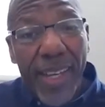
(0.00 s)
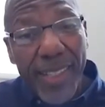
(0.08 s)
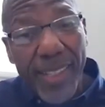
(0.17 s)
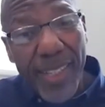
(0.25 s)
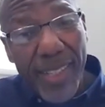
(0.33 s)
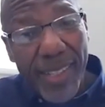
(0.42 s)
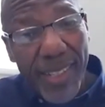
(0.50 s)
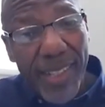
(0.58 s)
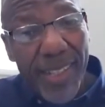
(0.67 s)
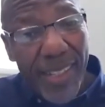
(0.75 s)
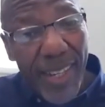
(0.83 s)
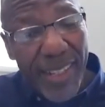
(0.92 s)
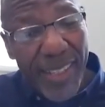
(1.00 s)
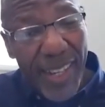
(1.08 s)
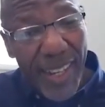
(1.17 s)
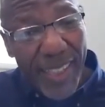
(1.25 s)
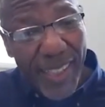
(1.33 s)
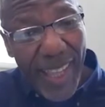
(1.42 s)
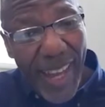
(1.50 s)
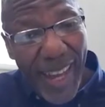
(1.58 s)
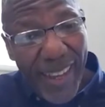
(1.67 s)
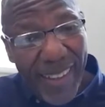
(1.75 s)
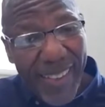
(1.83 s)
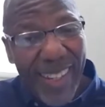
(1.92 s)
It essentially uh,
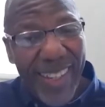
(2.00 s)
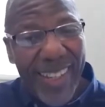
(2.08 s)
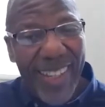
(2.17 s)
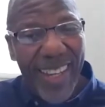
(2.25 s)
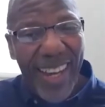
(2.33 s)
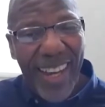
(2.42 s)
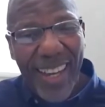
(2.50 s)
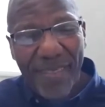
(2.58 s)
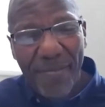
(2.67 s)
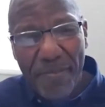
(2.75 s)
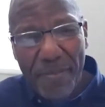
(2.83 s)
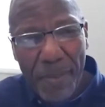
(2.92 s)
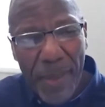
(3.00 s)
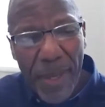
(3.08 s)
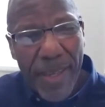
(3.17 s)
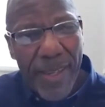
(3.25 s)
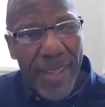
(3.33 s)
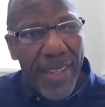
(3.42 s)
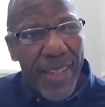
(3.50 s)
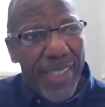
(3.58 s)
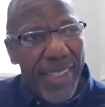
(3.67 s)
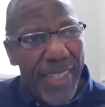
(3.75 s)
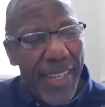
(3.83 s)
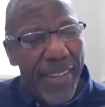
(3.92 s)
allowed um,
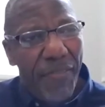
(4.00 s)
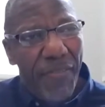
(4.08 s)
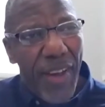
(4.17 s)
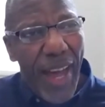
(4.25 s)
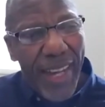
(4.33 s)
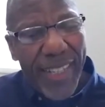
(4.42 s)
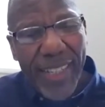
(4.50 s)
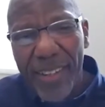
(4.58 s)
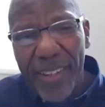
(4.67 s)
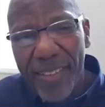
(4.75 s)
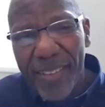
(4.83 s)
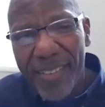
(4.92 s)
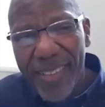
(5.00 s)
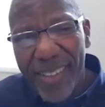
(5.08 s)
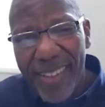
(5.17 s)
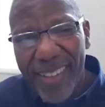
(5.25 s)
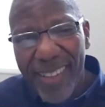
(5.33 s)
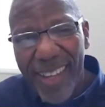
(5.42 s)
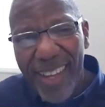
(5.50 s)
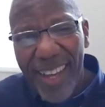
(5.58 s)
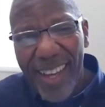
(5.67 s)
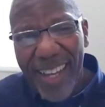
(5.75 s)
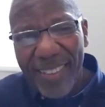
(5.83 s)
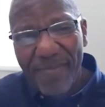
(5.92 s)
de facto
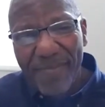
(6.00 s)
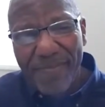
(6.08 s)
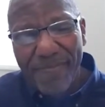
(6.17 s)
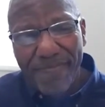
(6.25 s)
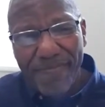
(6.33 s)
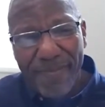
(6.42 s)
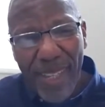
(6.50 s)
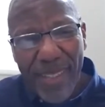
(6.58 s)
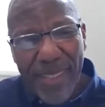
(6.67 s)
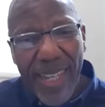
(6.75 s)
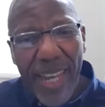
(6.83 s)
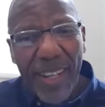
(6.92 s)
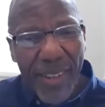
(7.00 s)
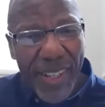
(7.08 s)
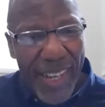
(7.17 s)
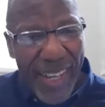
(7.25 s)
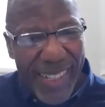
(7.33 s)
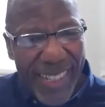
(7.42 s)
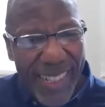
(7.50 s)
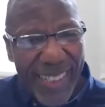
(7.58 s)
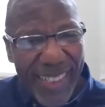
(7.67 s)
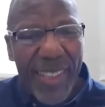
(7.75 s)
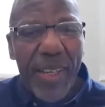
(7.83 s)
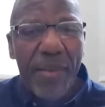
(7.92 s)
um,
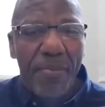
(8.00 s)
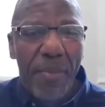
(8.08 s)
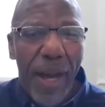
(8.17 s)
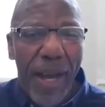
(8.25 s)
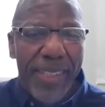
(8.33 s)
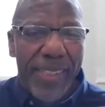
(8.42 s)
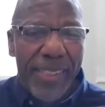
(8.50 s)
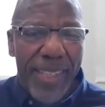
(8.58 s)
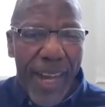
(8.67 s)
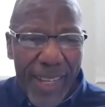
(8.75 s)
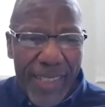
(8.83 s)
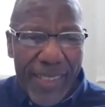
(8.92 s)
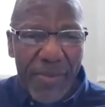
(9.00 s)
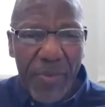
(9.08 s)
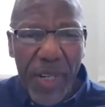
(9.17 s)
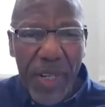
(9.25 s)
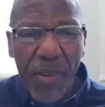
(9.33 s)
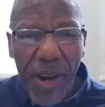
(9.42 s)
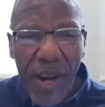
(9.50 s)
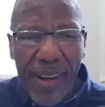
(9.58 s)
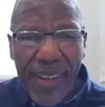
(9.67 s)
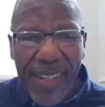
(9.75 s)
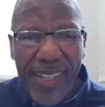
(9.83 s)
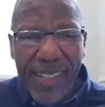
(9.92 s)
segregation by not
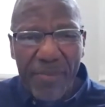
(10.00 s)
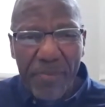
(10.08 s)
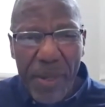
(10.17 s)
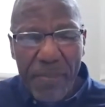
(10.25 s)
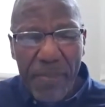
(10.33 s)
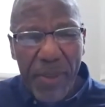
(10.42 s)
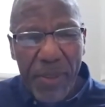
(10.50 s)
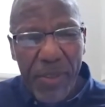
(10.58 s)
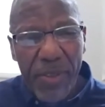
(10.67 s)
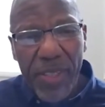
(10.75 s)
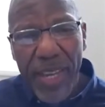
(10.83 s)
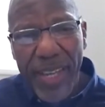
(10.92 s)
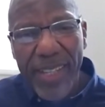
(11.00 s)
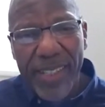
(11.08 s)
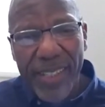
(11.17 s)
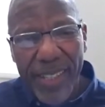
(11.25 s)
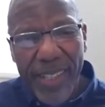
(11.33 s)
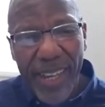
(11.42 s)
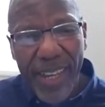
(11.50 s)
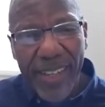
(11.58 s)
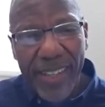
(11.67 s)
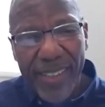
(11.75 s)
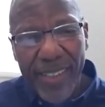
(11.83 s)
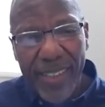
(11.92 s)
requiring people to take into
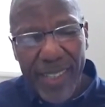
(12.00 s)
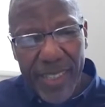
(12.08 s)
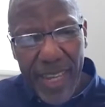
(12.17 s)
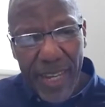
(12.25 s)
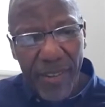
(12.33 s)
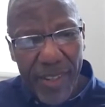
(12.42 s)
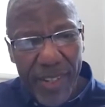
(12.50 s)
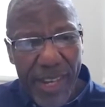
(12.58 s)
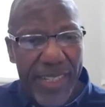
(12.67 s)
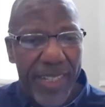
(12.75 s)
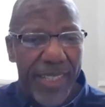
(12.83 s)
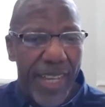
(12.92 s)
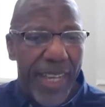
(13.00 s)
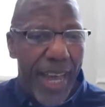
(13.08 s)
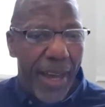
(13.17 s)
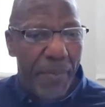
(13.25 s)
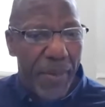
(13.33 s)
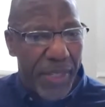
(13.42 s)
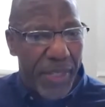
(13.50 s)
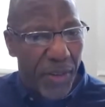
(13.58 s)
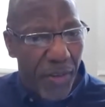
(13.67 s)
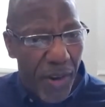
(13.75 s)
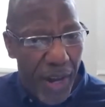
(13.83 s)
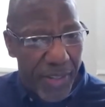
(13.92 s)
account segregation that happens
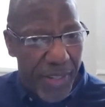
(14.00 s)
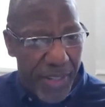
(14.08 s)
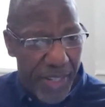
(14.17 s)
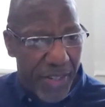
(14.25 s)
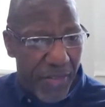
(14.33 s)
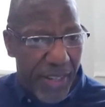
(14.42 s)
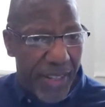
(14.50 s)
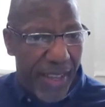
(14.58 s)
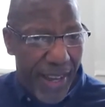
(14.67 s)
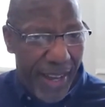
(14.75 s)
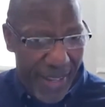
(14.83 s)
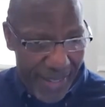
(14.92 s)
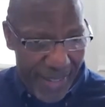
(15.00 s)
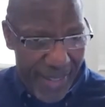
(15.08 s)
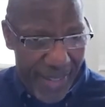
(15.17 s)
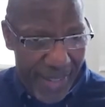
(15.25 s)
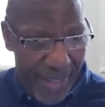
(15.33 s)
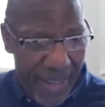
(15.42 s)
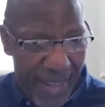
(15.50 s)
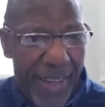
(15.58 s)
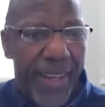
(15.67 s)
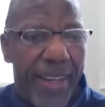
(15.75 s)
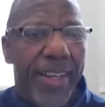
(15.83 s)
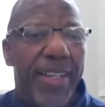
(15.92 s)
across district lines.
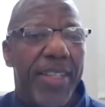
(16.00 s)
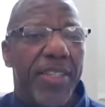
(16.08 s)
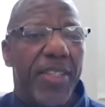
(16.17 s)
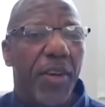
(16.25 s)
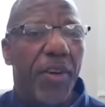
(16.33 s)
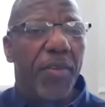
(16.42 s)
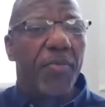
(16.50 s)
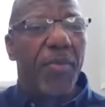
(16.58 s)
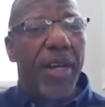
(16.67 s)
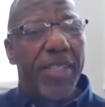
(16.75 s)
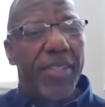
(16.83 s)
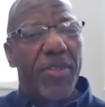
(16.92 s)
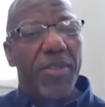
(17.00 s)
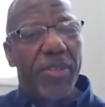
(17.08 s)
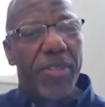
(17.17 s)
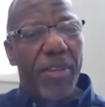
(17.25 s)
So what you